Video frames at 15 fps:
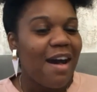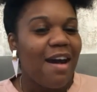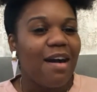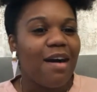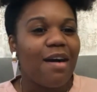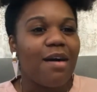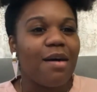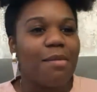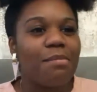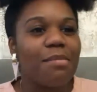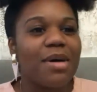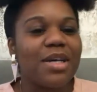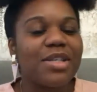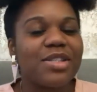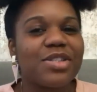
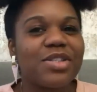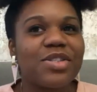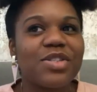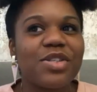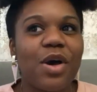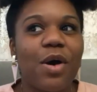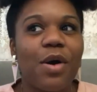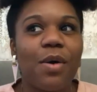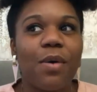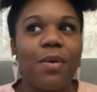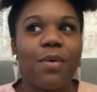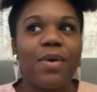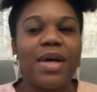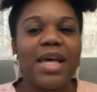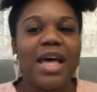Um,
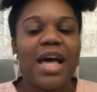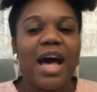so